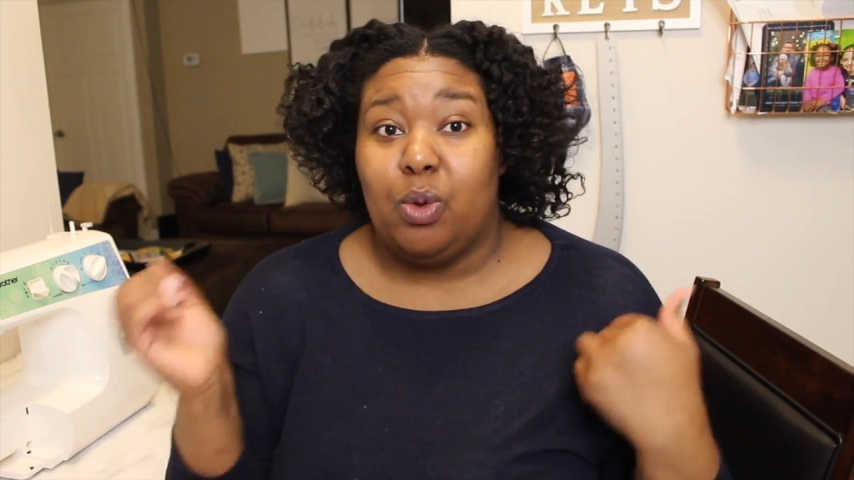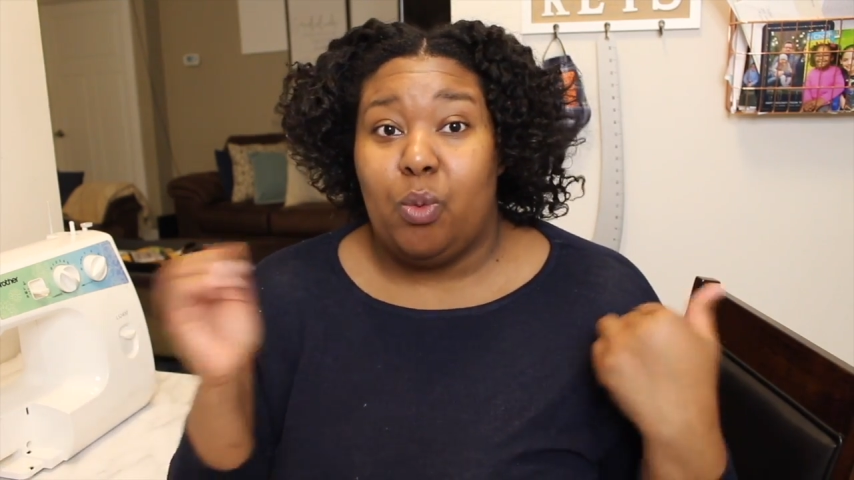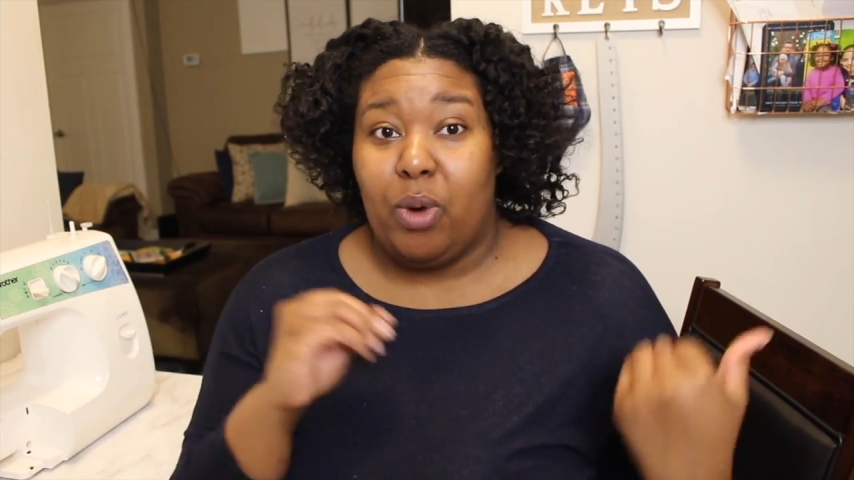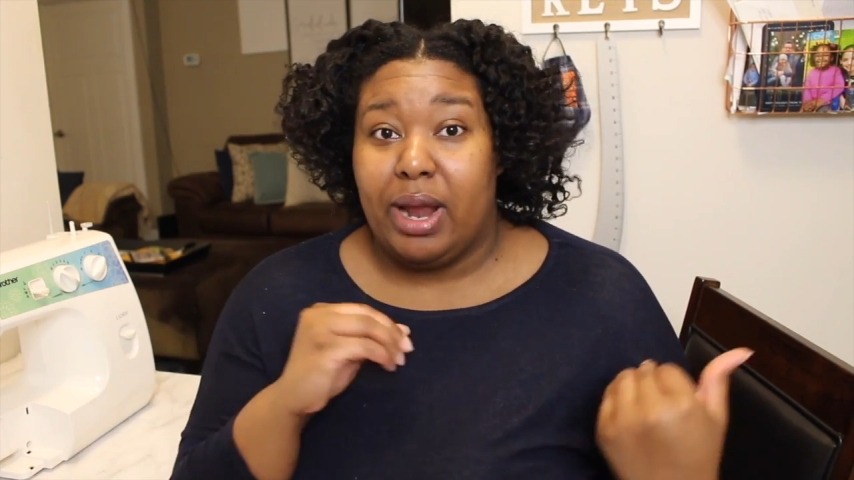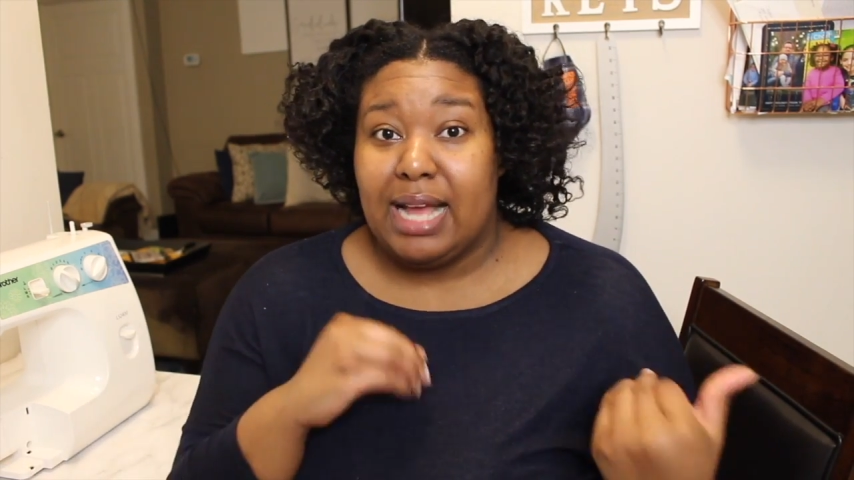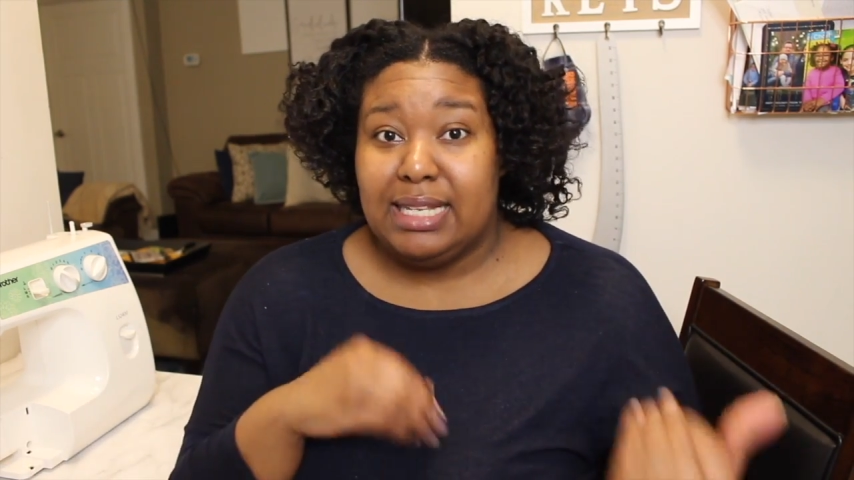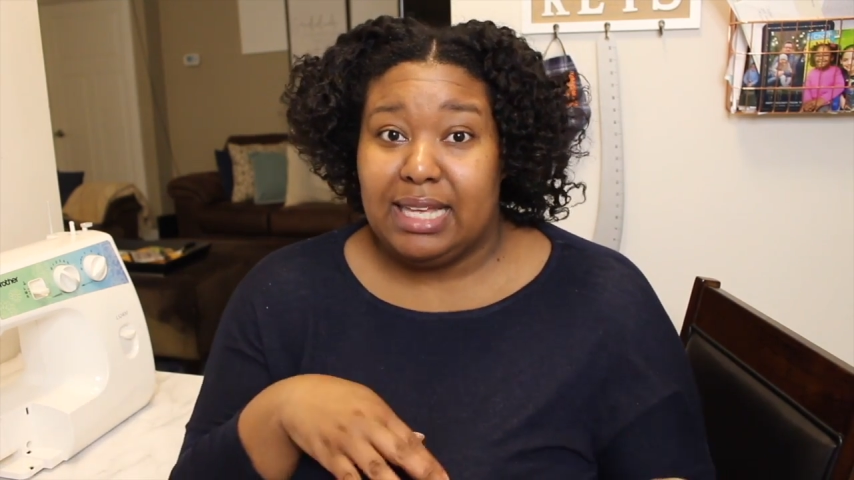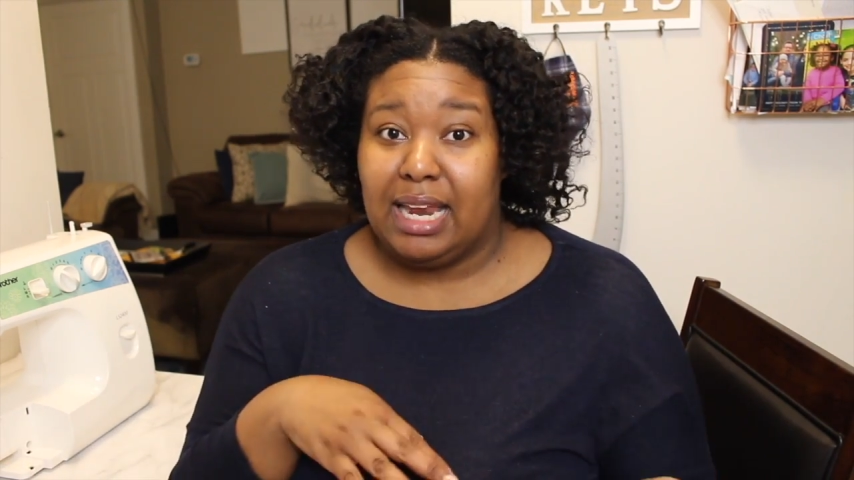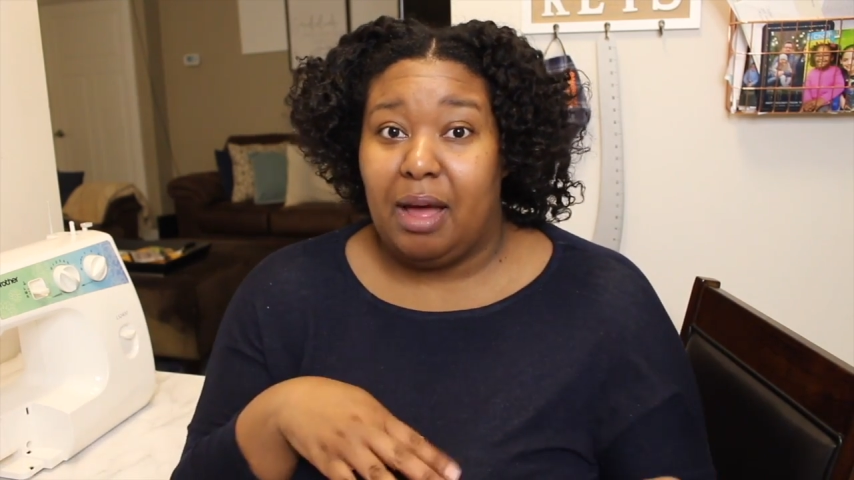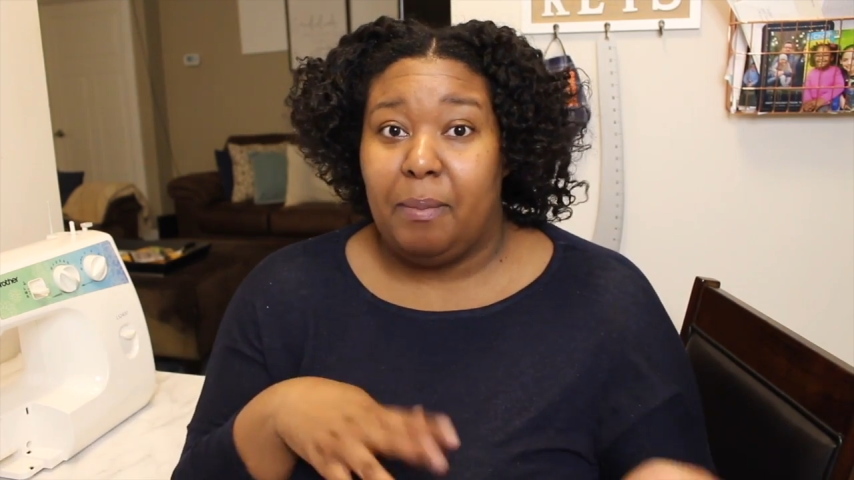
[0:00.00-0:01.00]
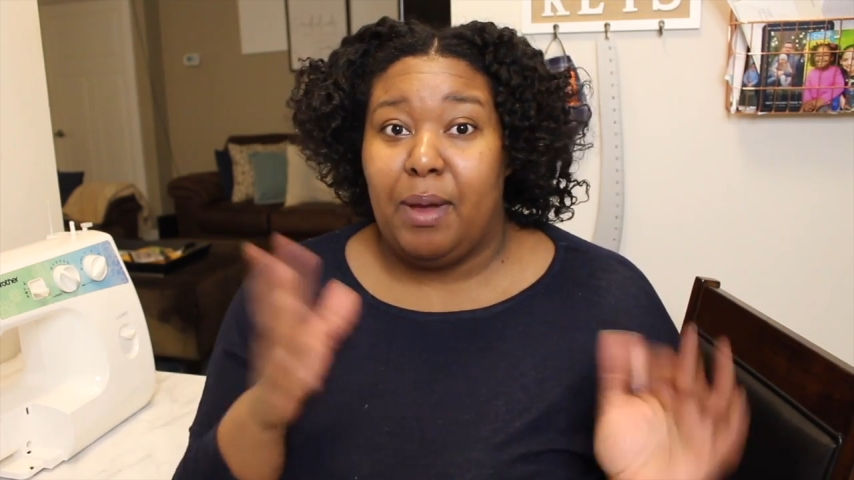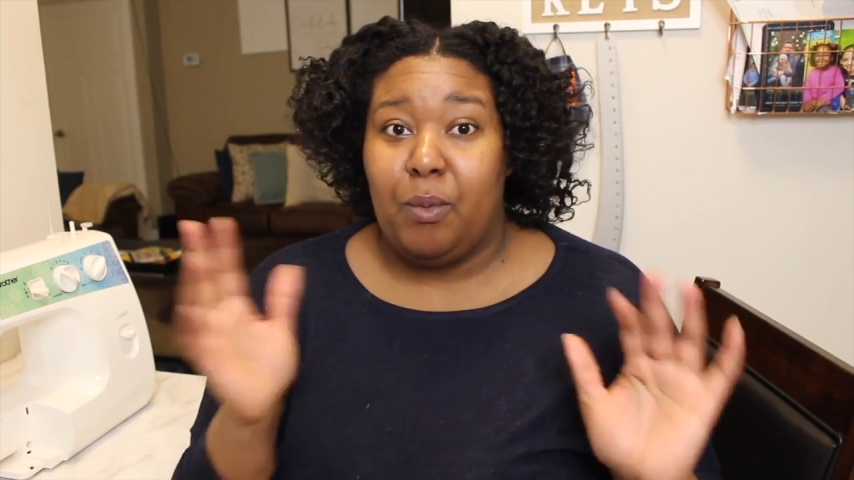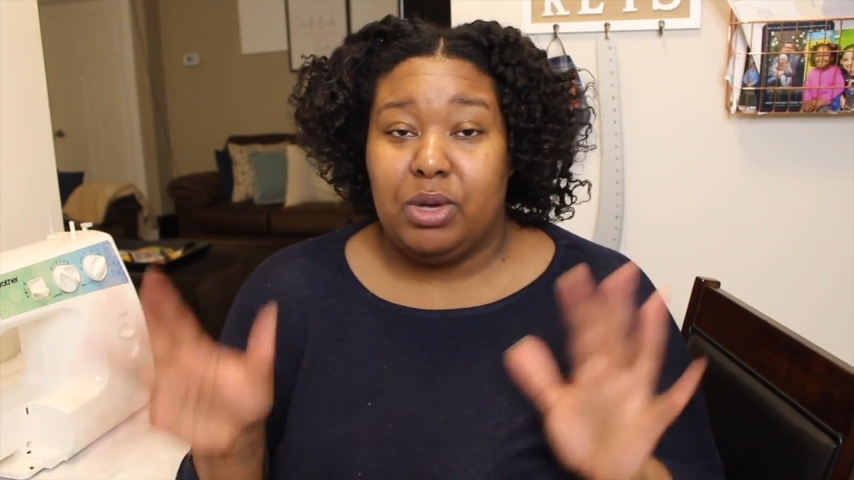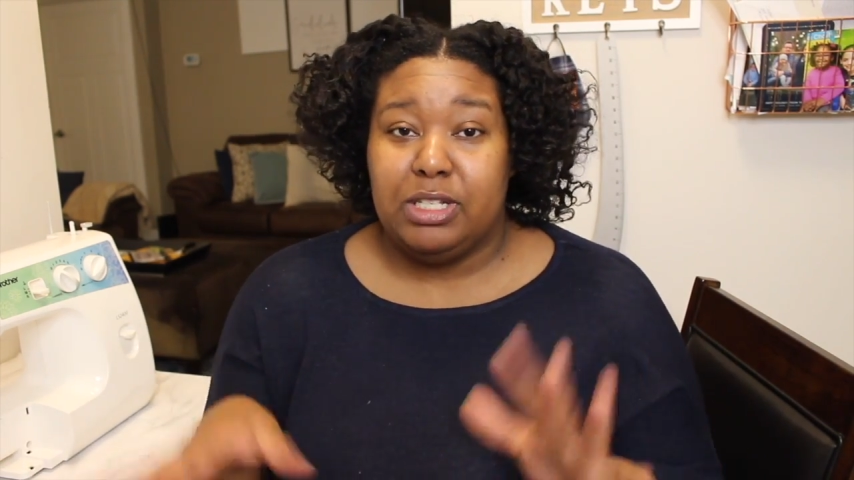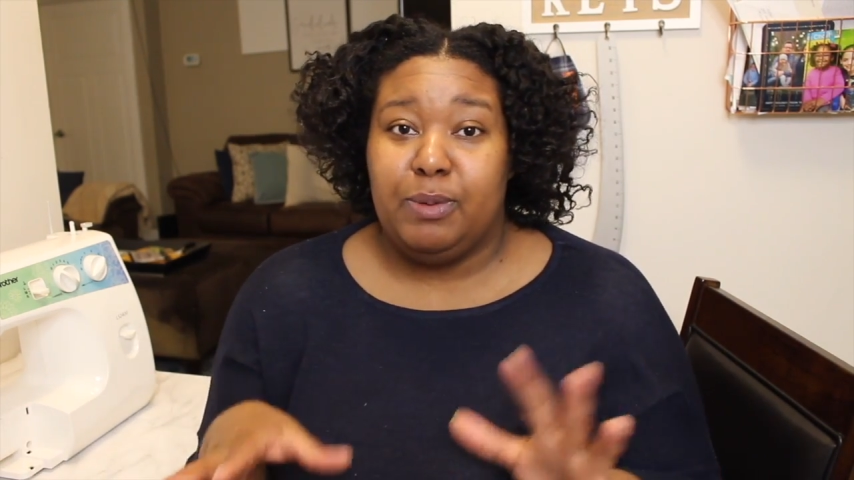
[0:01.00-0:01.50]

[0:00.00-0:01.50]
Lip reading: what I set up and what's